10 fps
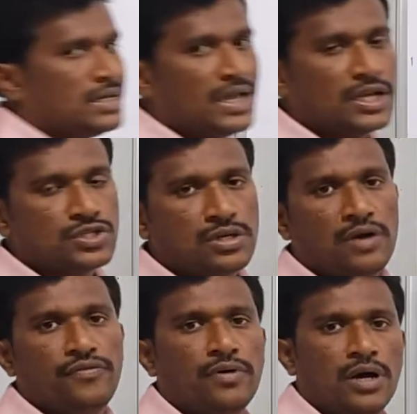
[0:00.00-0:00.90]
direction
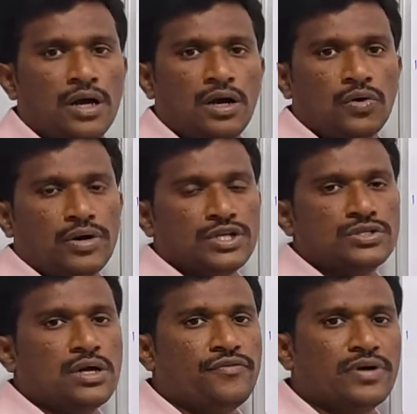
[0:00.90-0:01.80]
of
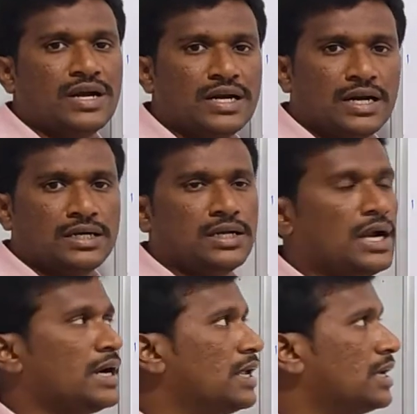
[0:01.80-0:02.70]
rotation of a conductor
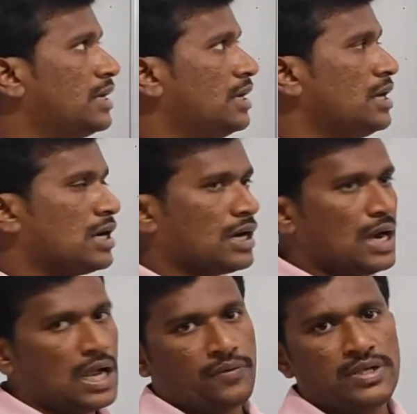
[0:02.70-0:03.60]
I had taken in a
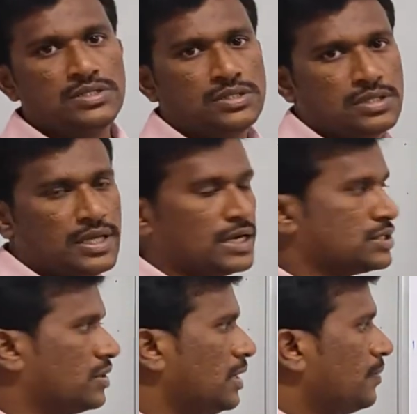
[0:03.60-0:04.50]
clockwise
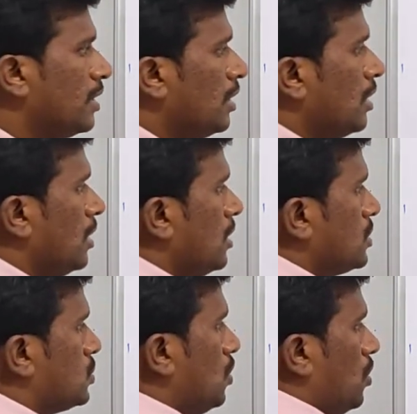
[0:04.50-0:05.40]
direction. Okay.
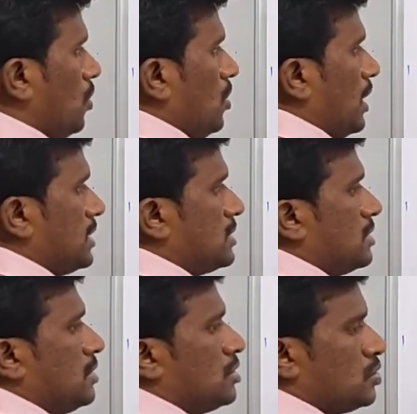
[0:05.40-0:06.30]
So
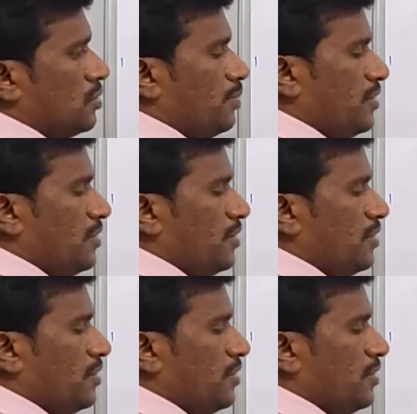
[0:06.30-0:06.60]
guys, so